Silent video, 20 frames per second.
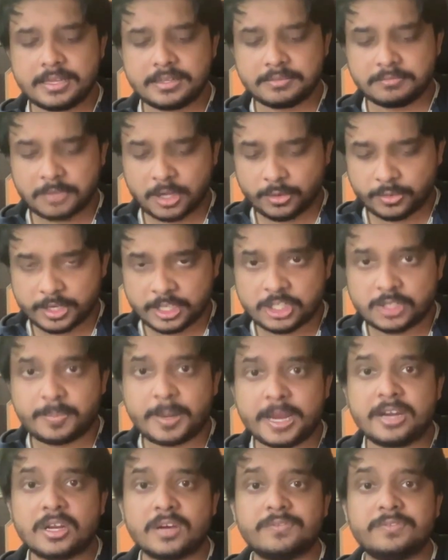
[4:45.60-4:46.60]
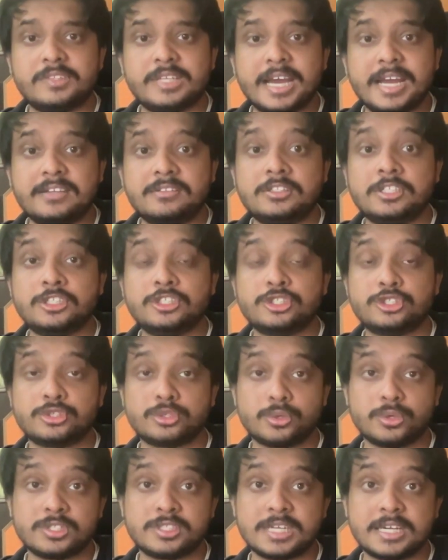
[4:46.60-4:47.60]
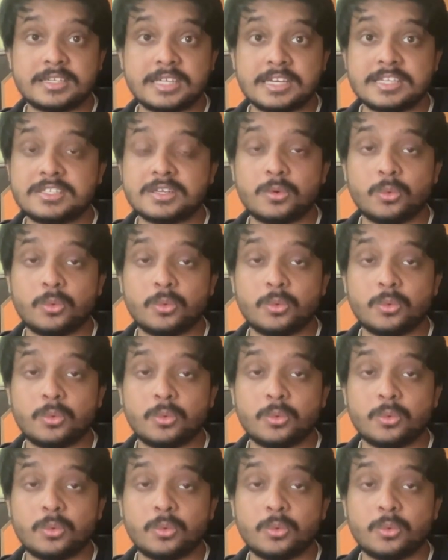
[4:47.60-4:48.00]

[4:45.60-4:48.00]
now, in spite of that, this shows that there is